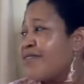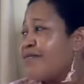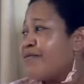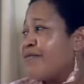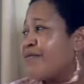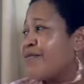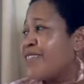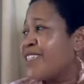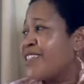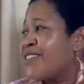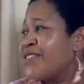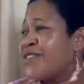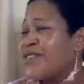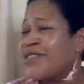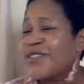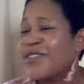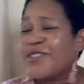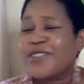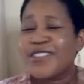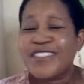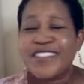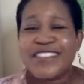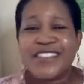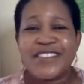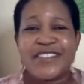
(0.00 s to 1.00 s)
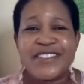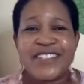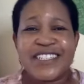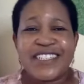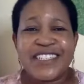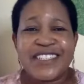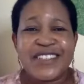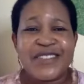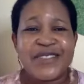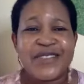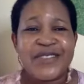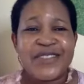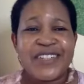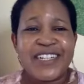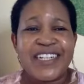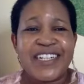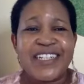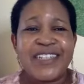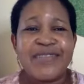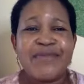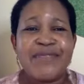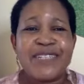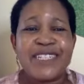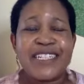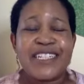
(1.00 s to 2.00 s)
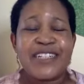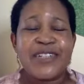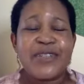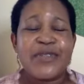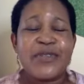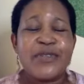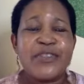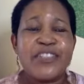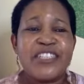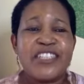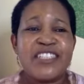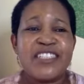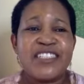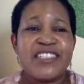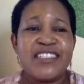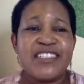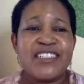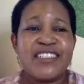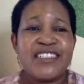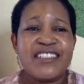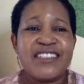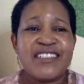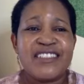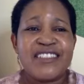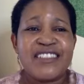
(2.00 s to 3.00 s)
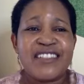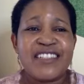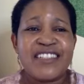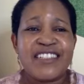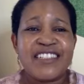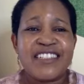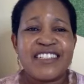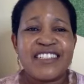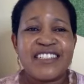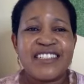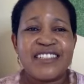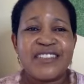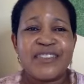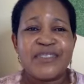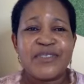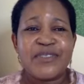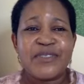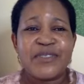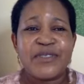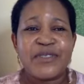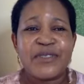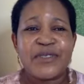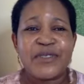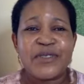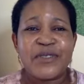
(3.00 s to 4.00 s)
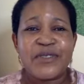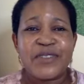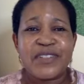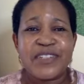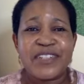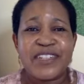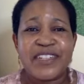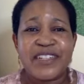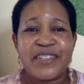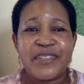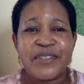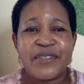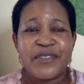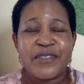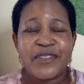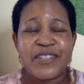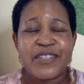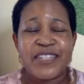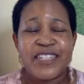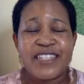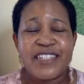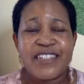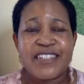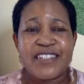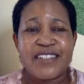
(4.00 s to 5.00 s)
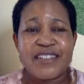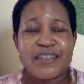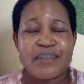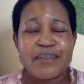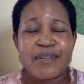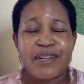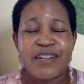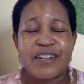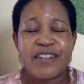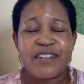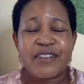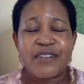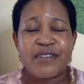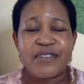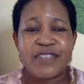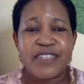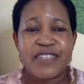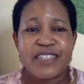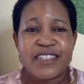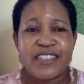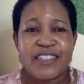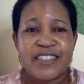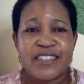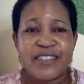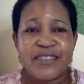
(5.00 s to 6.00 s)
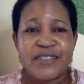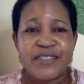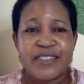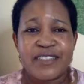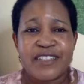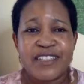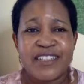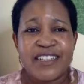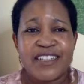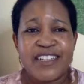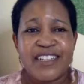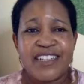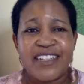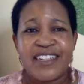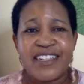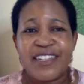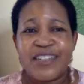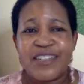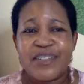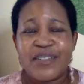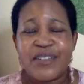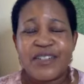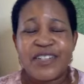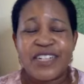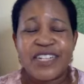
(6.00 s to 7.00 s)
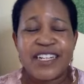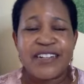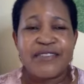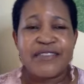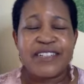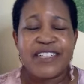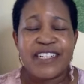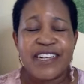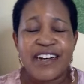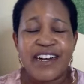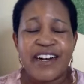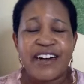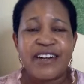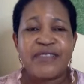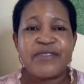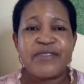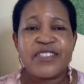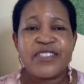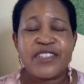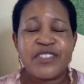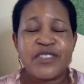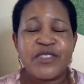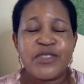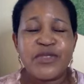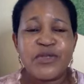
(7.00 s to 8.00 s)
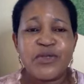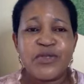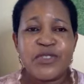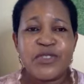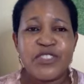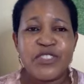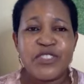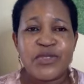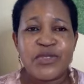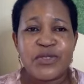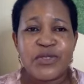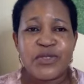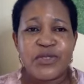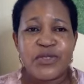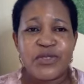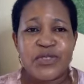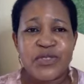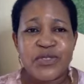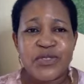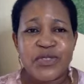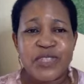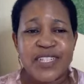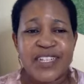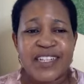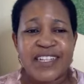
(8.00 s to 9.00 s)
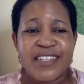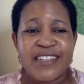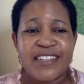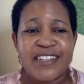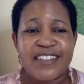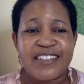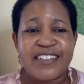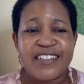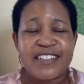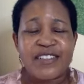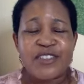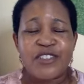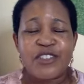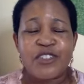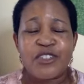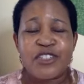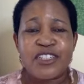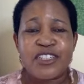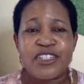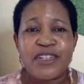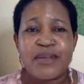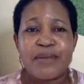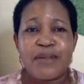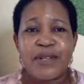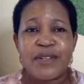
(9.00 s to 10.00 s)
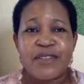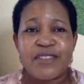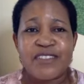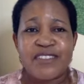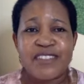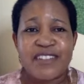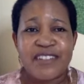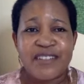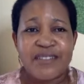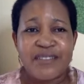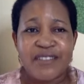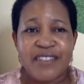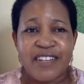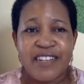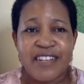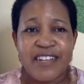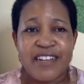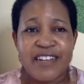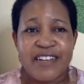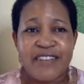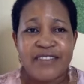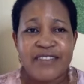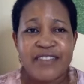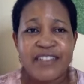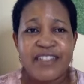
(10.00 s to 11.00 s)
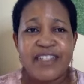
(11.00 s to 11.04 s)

My phone is ringing, it's fine, but a coaching session for her friends as part of a gift. And we're going to have an afternoon together just talking about self-love,